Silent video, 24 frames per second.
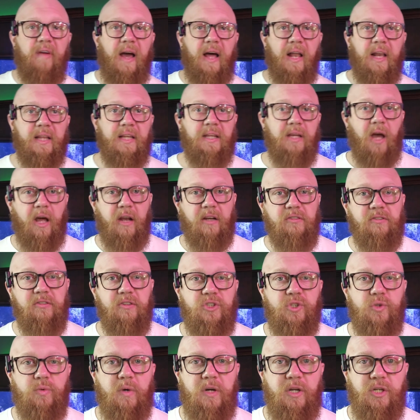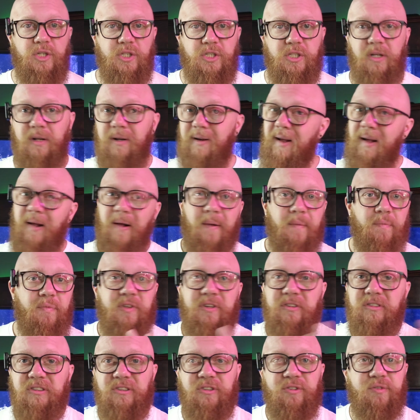valley kind of situation.
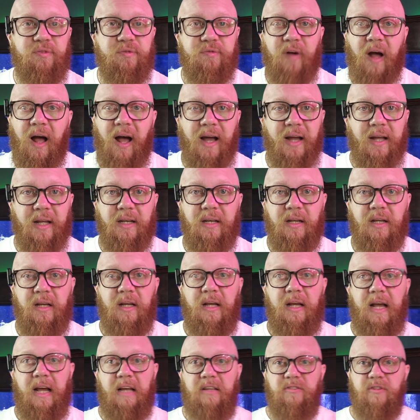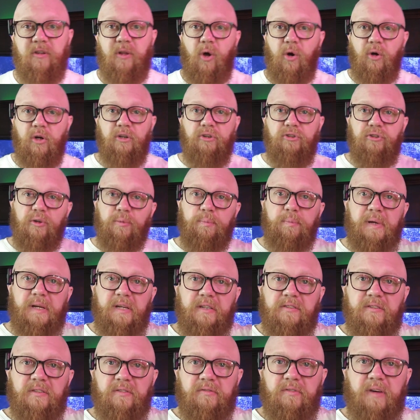This is fine as long as your
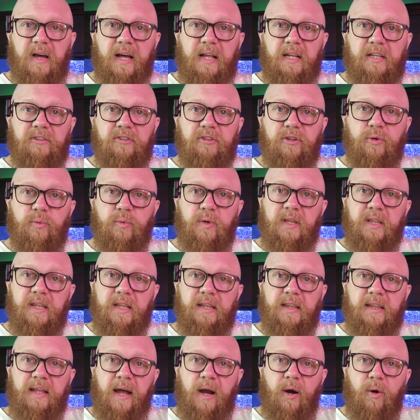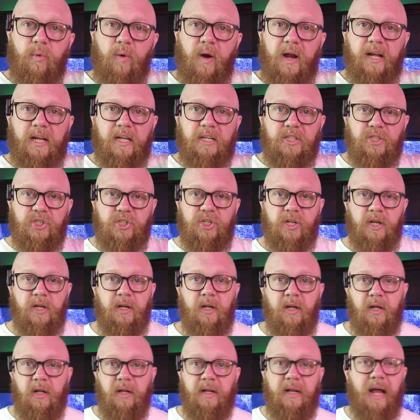peaks and valleys are within that range.
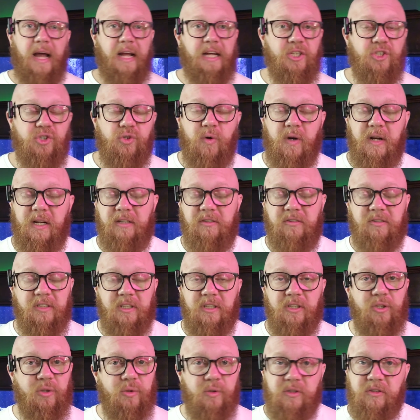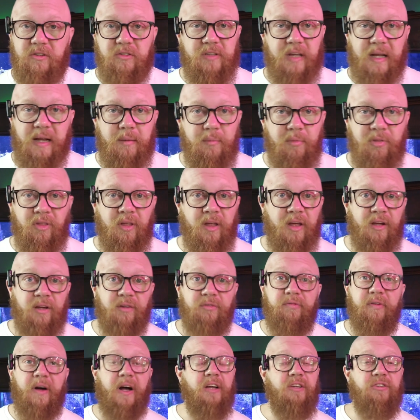Nitrates can do the same thing.
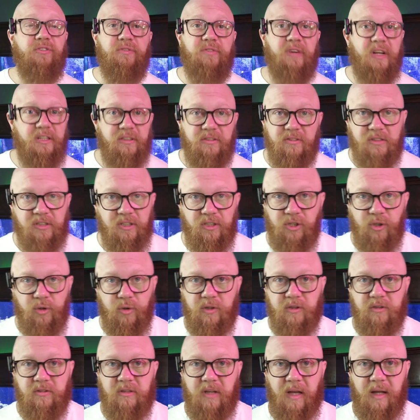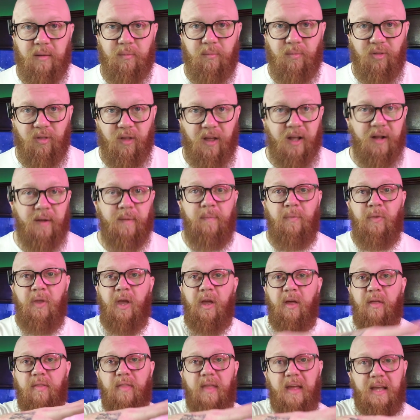Phosphates can do the same thing.
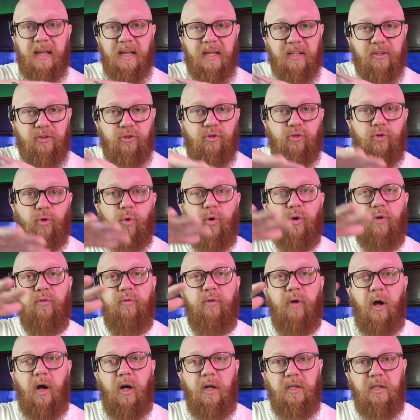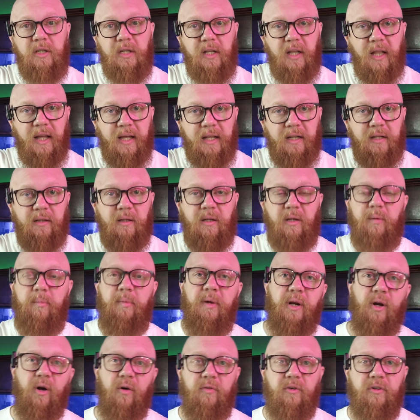They can sort of undulate a little
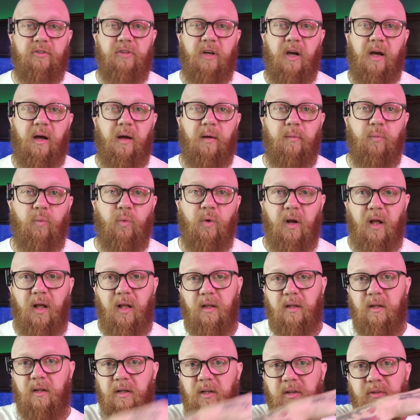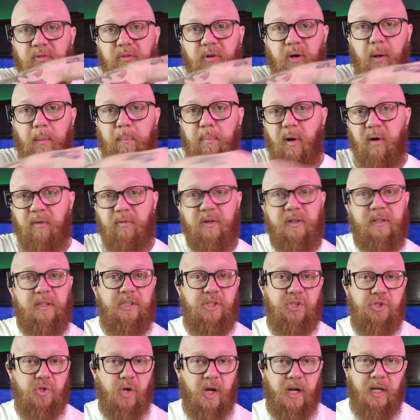bit over time. We're not looking for a perfectly
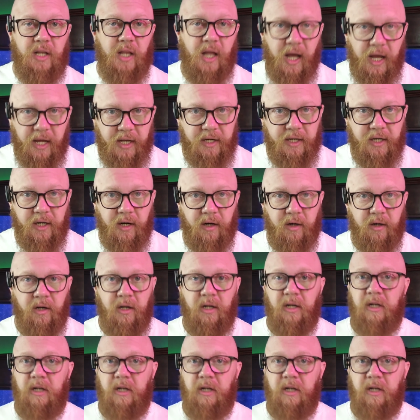straight line here.